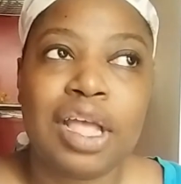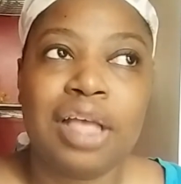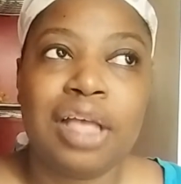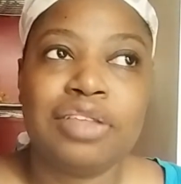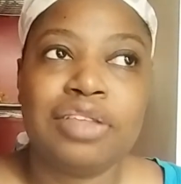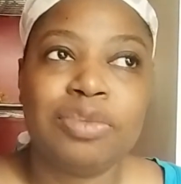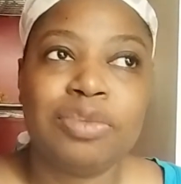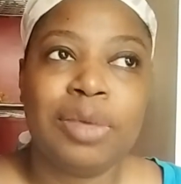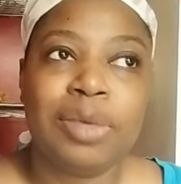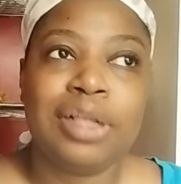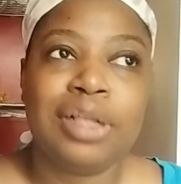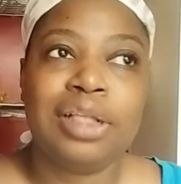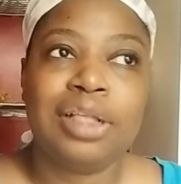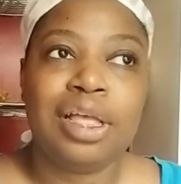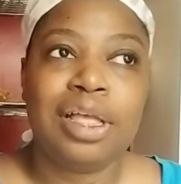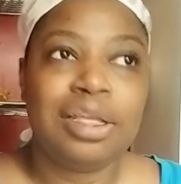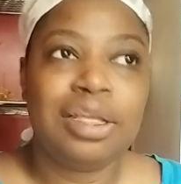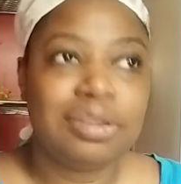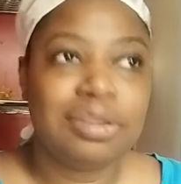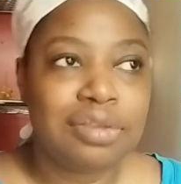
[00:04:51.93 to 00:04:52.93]
as well
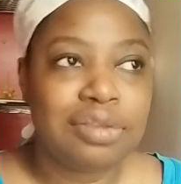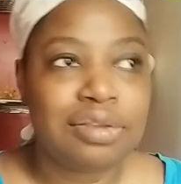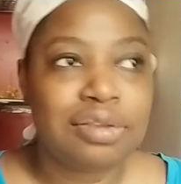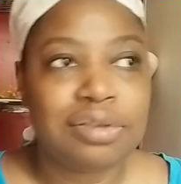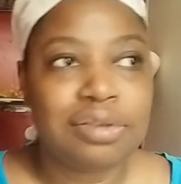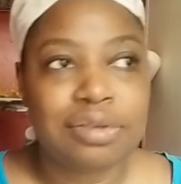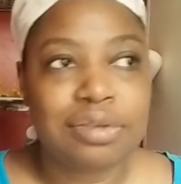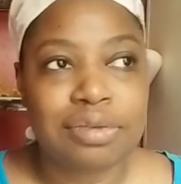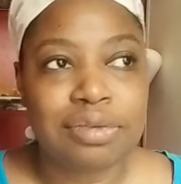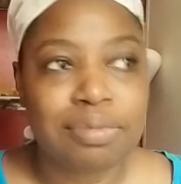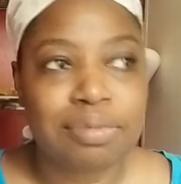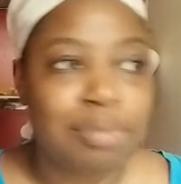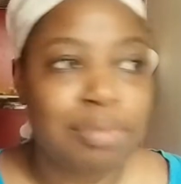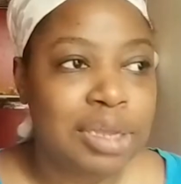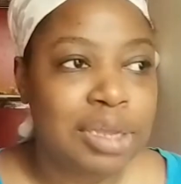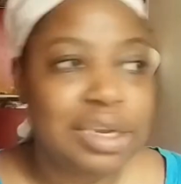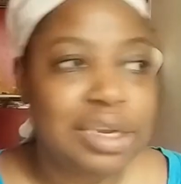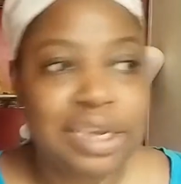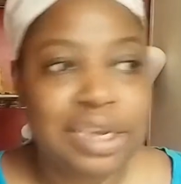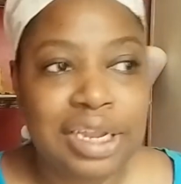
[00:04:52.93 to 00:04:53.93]
as
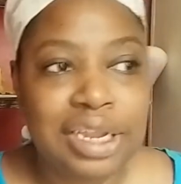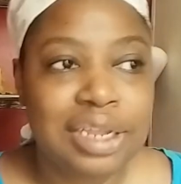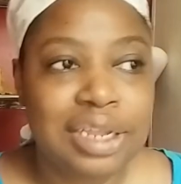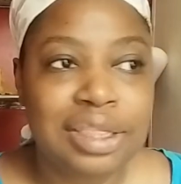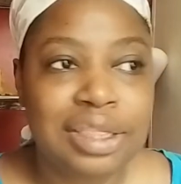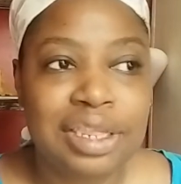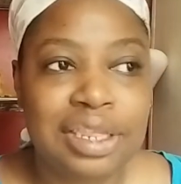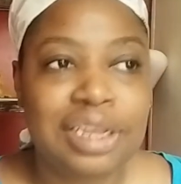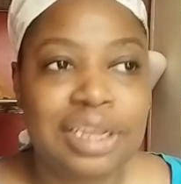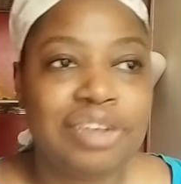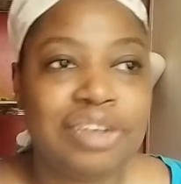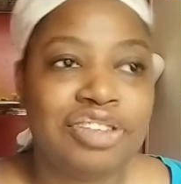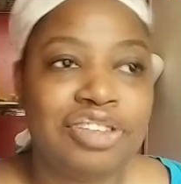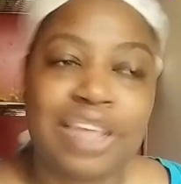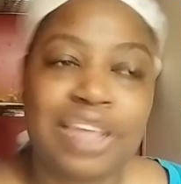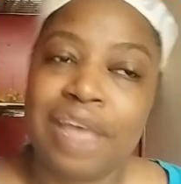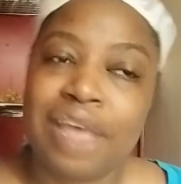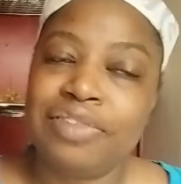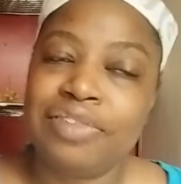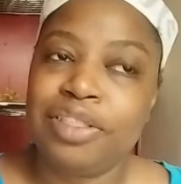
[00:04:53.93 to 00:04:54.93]
mundanely,
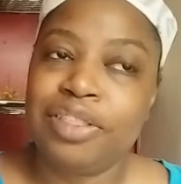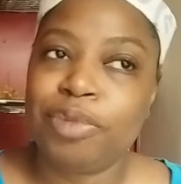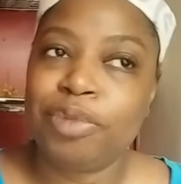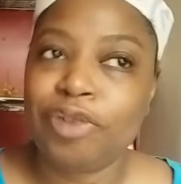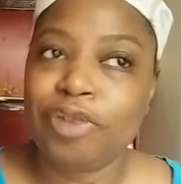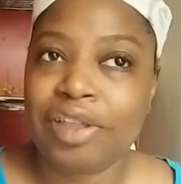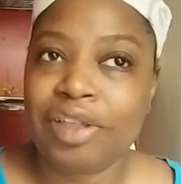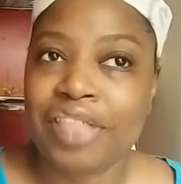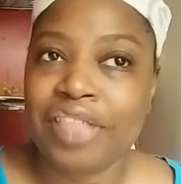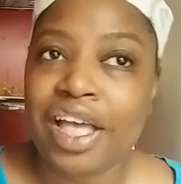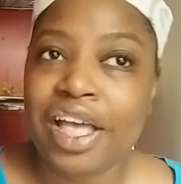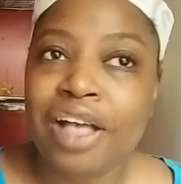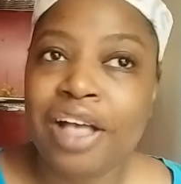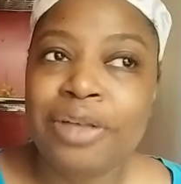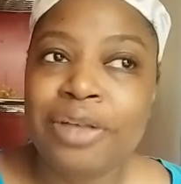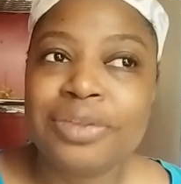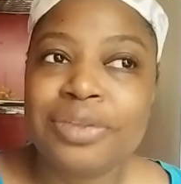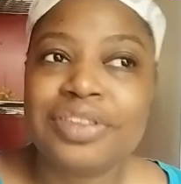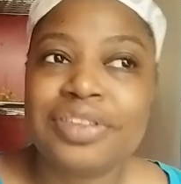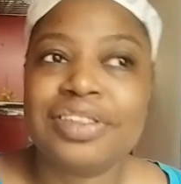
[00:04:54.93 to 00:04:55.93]
just having them around the
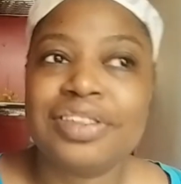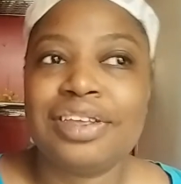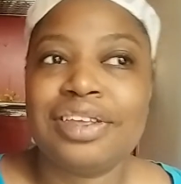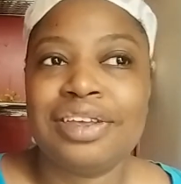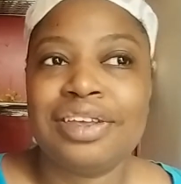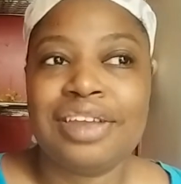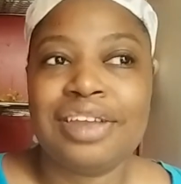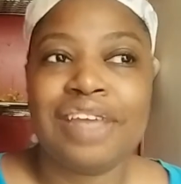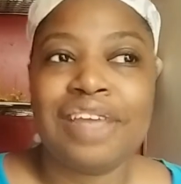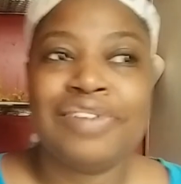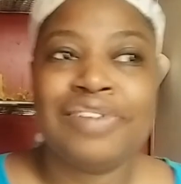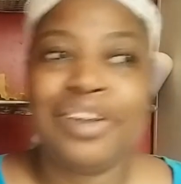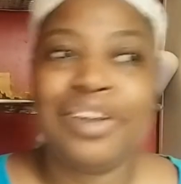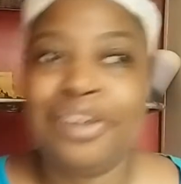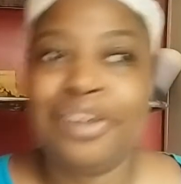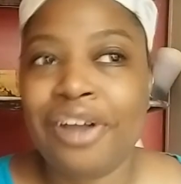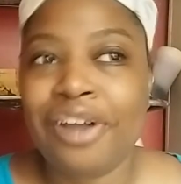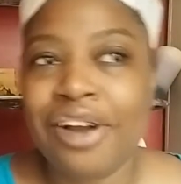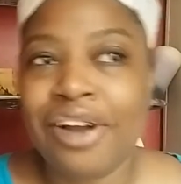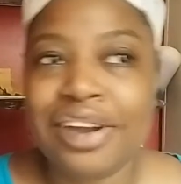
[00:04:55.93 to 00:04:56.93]
house and having
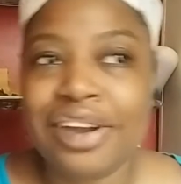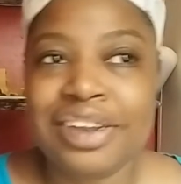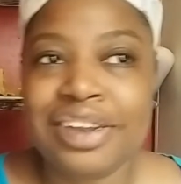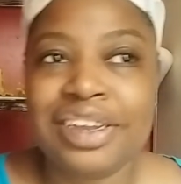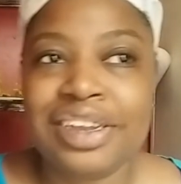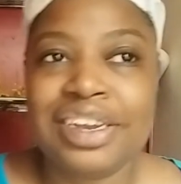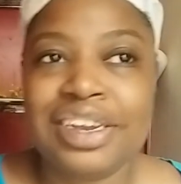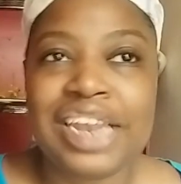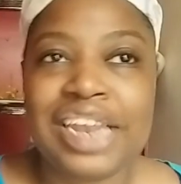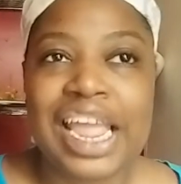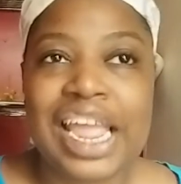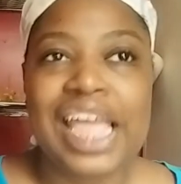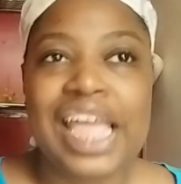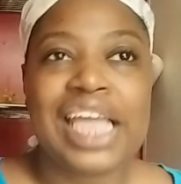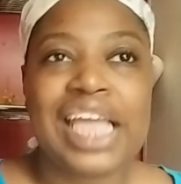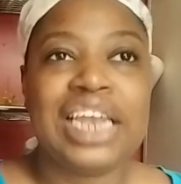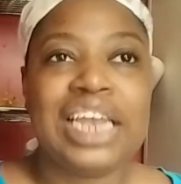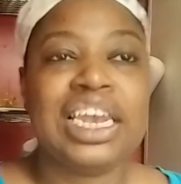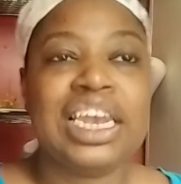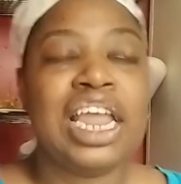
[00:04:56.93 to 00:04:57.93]
a garden
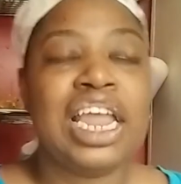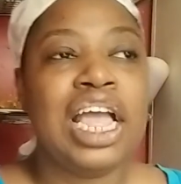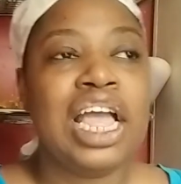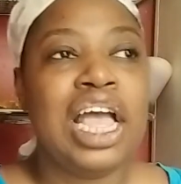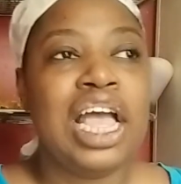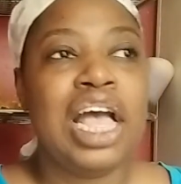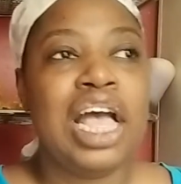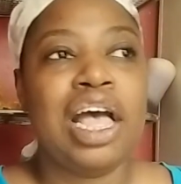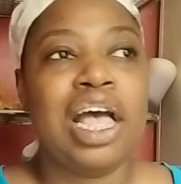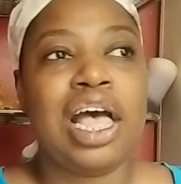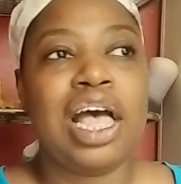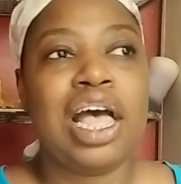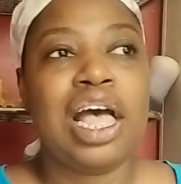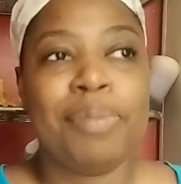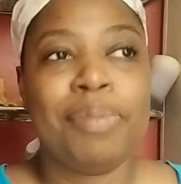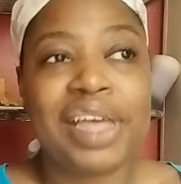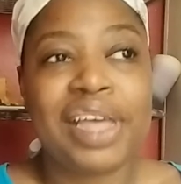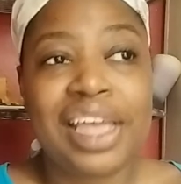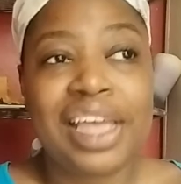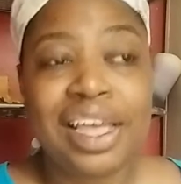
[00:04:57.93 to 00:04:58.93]
and
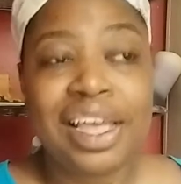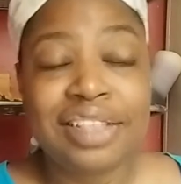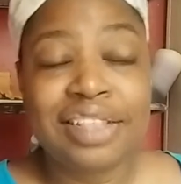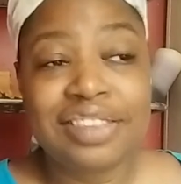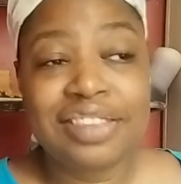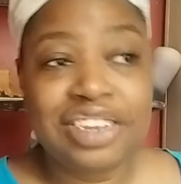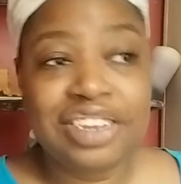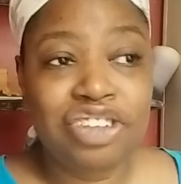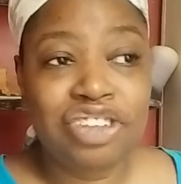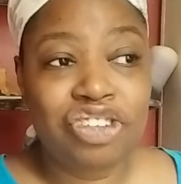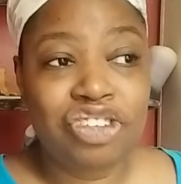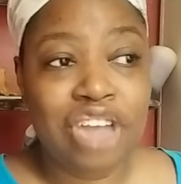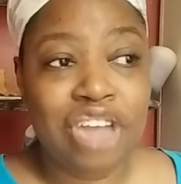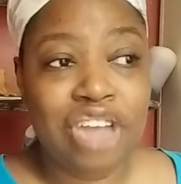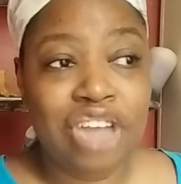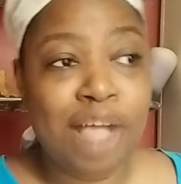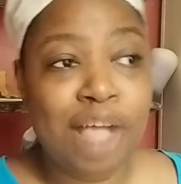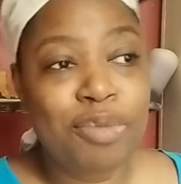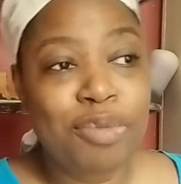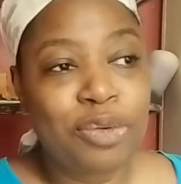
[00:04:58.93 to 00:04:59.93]
My Etsy
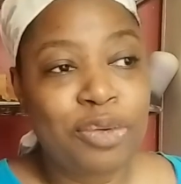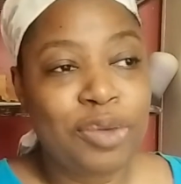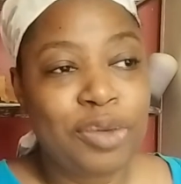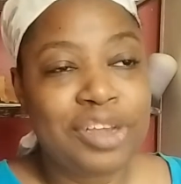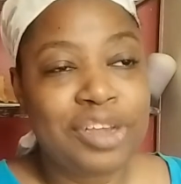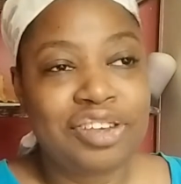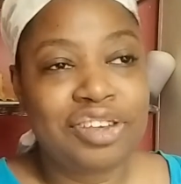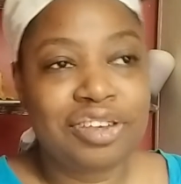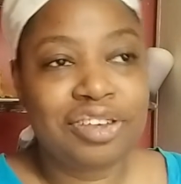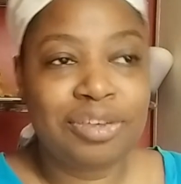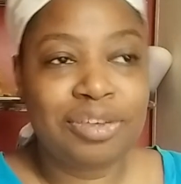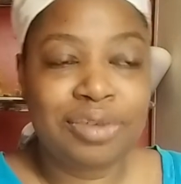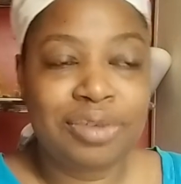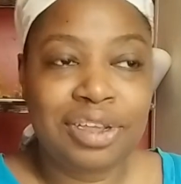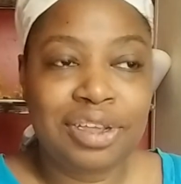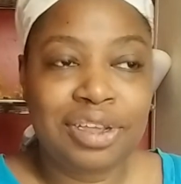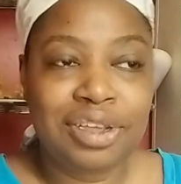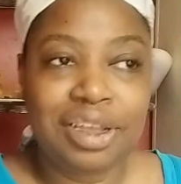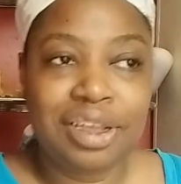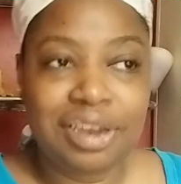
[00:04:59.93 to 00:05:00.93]
shop, which you
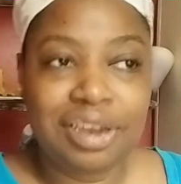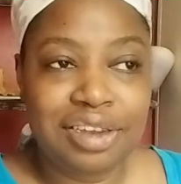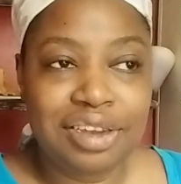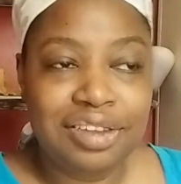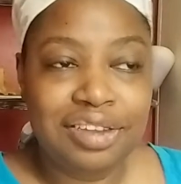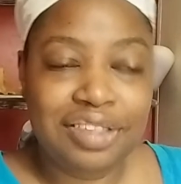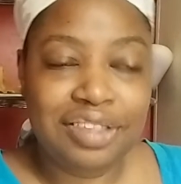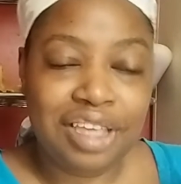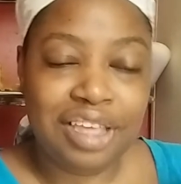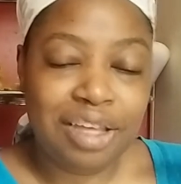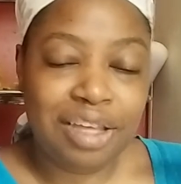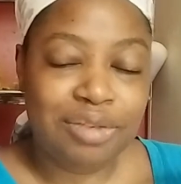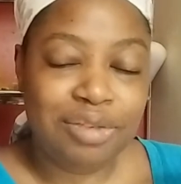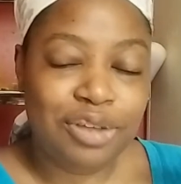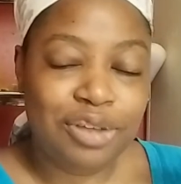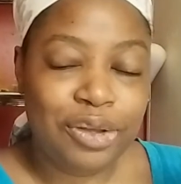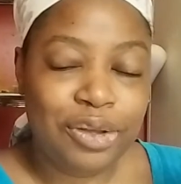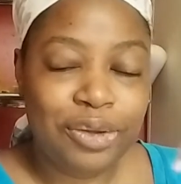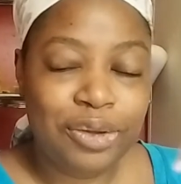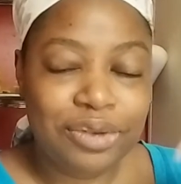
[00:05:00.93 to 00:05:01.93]
can get a
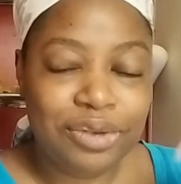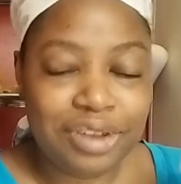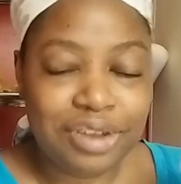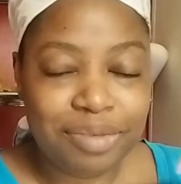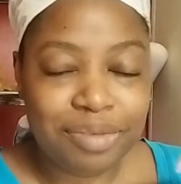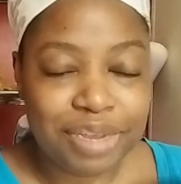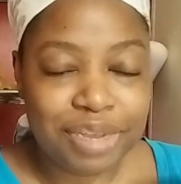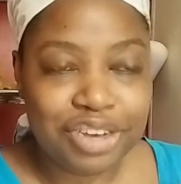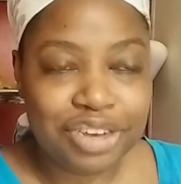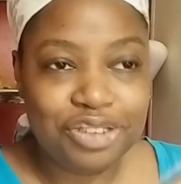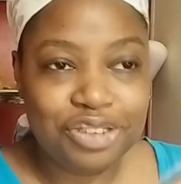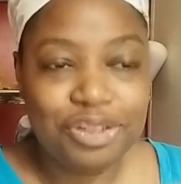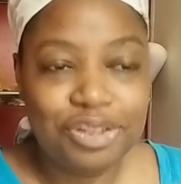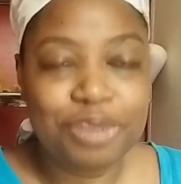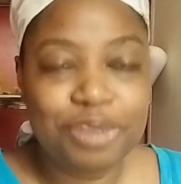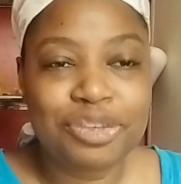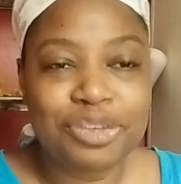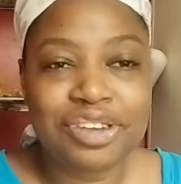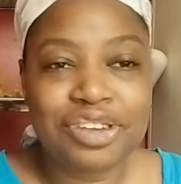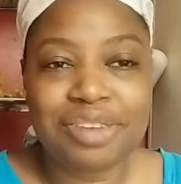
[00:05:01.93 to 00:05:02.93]
discount code in my
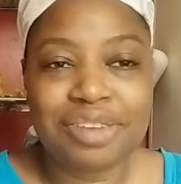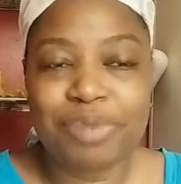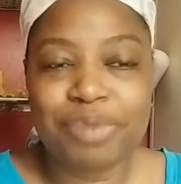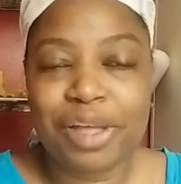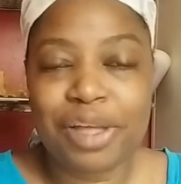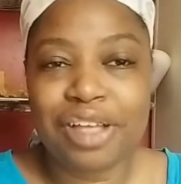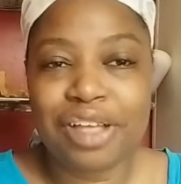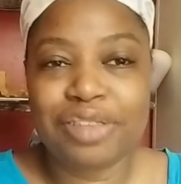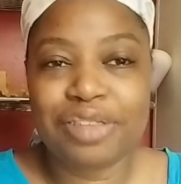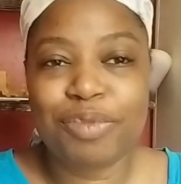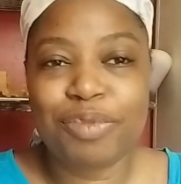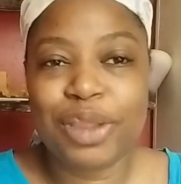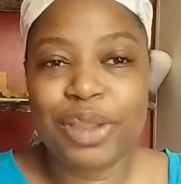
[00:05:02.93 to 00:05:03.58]
description box